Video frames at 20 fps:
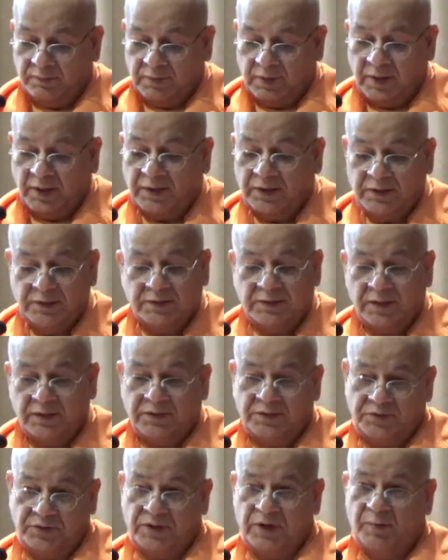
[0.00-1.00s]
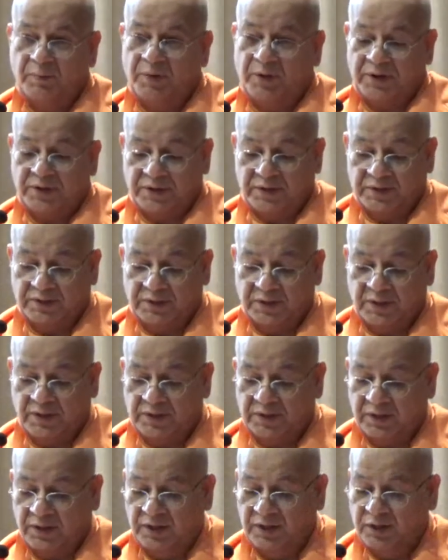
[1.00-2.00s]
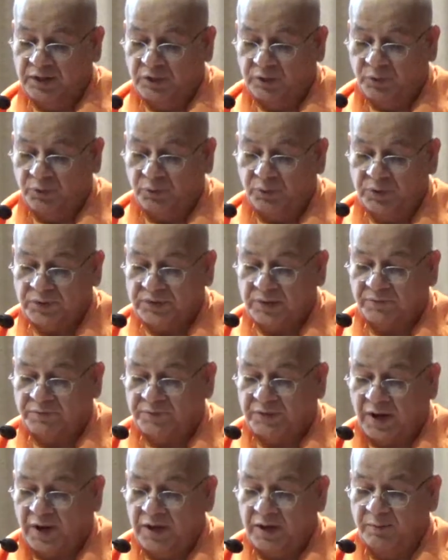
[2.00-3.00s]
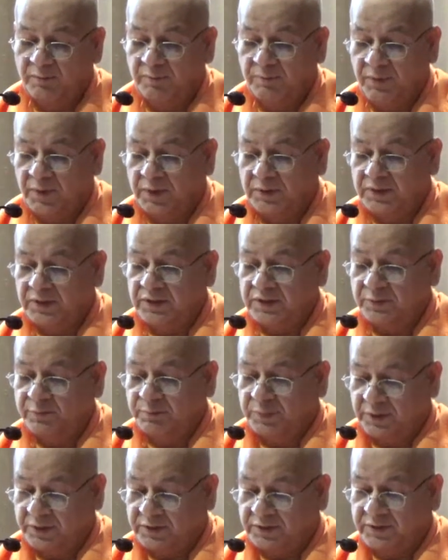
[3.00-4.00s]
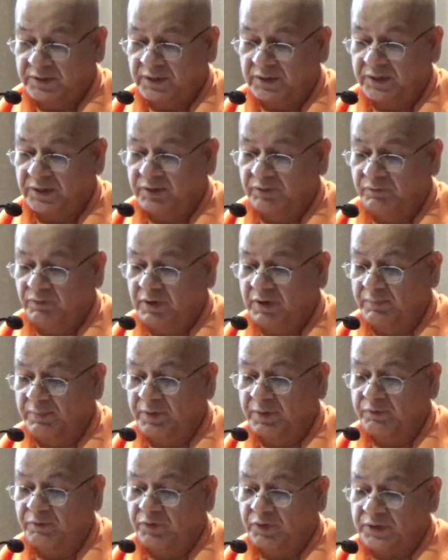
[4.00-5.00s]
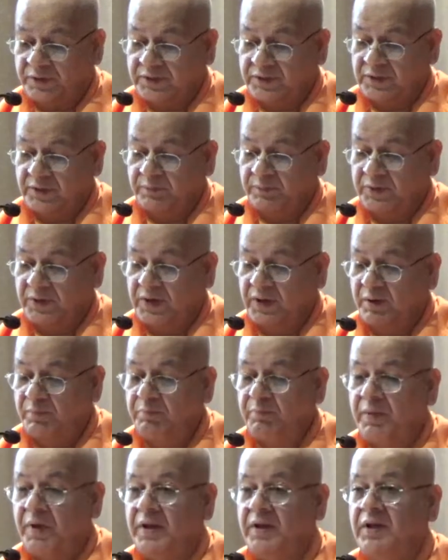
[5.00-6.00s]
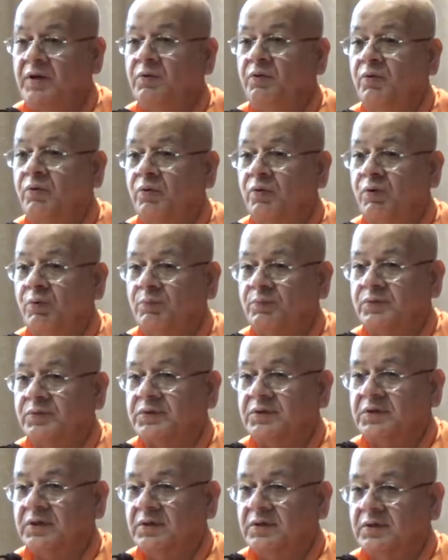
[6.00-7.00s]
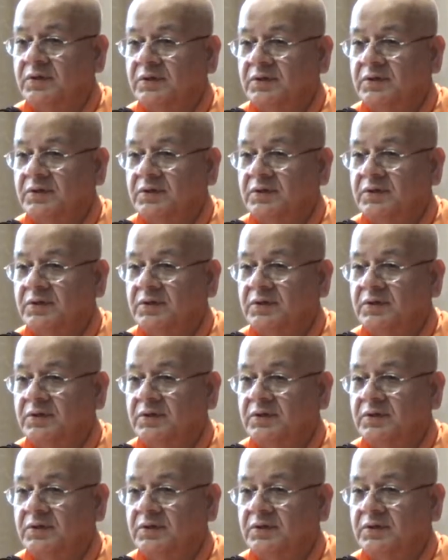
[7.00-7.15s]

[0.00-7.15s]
And he said, Sri Ramakrishna said, "In the course of time, this picture will be worshipped in many homes."